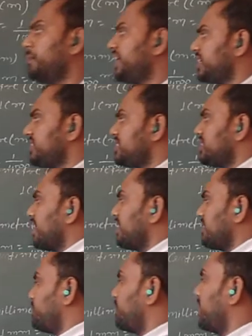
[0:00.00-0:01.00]
metals,
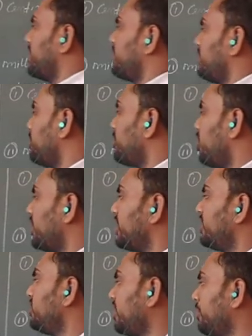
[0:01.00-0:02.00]
that is platinum or
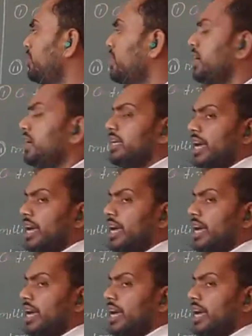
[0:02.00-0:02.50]
iridium,